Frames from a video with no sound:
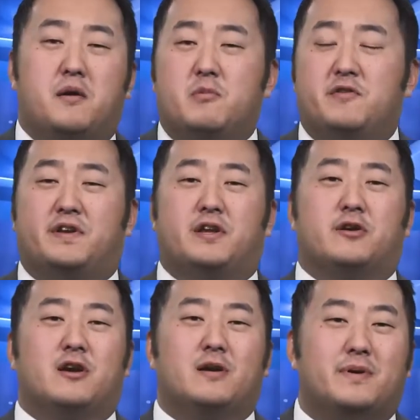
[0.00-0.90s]
Moving to
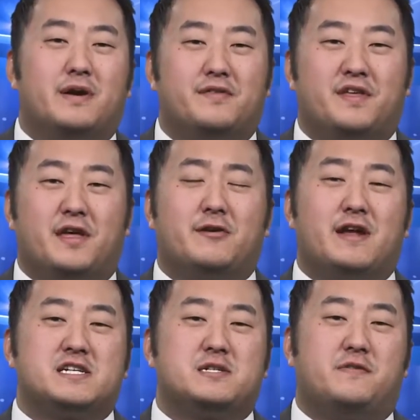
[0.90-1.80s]
Europe, the
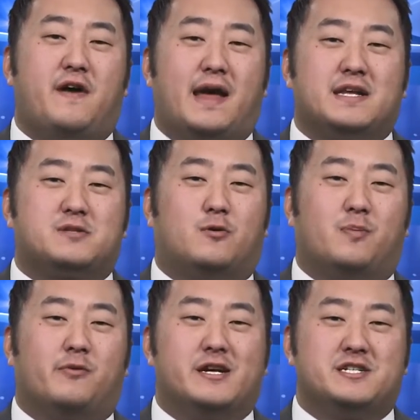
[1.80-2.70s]
International Finance
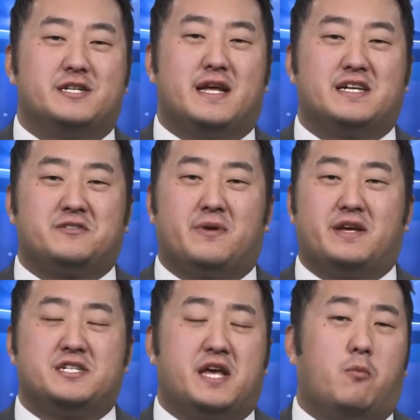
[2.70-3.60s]
Corporation has
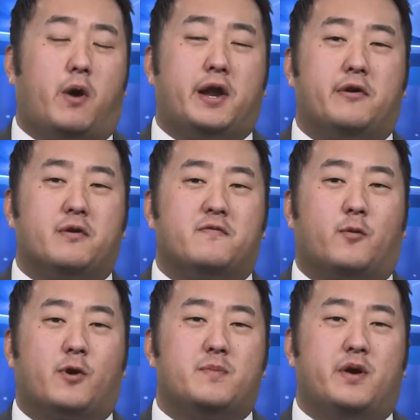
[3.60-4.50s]
arranged a
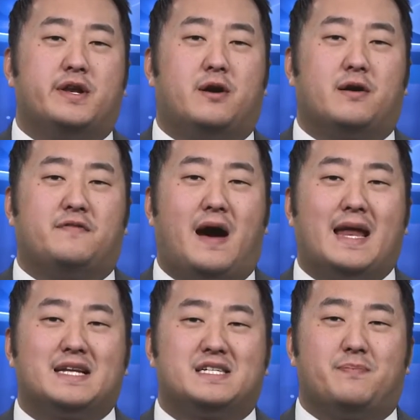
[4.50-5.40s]
$140 million
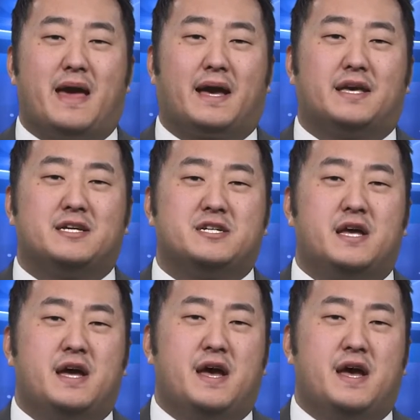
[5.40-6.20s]
financing package